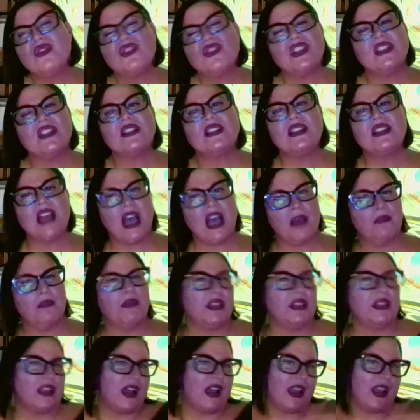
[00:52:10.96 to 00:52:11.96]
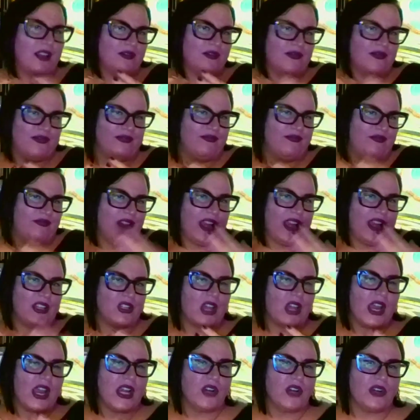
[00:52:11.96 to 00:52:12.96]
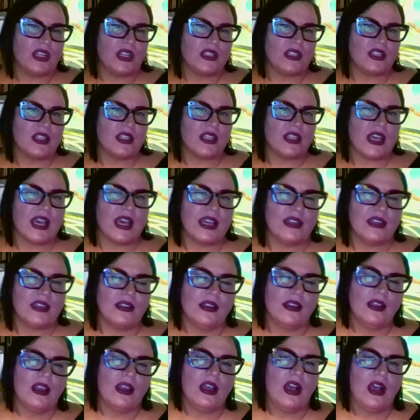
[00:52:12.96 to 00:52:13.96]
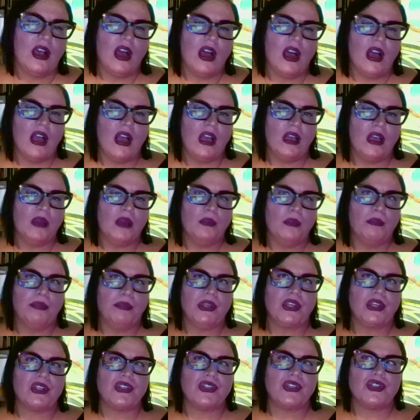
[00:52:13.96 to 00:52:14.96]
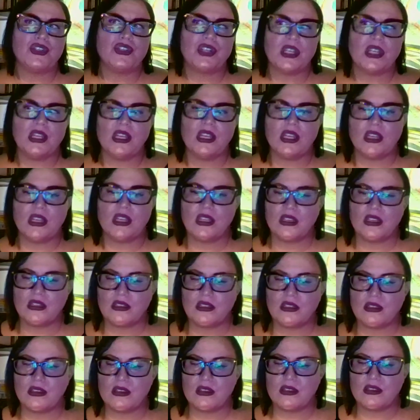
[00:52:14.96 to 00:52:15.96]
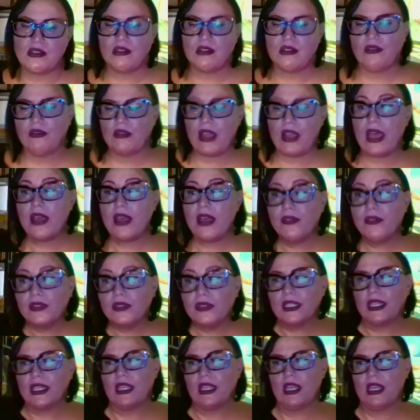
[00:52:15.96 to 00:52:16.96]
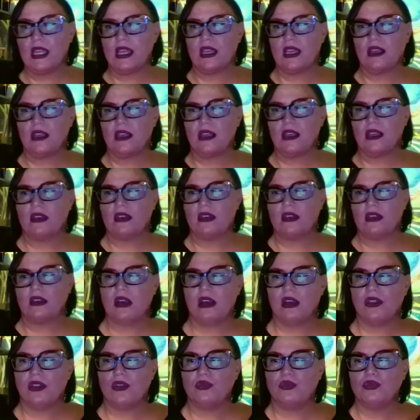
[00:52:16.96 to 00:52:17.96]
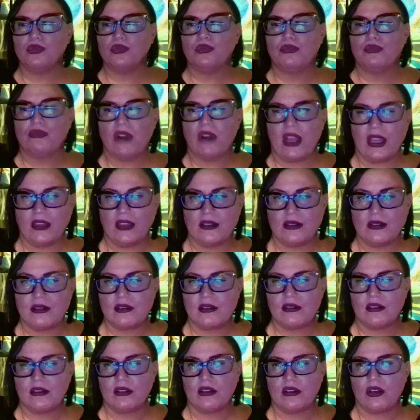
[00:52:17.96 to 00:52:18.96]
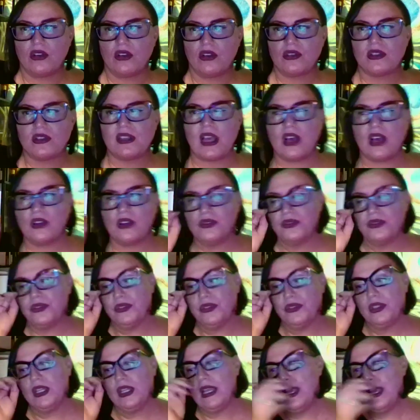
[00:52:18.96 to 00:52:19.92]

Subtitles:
she's not, but I tie her into that because she is heavily in the womb rites herself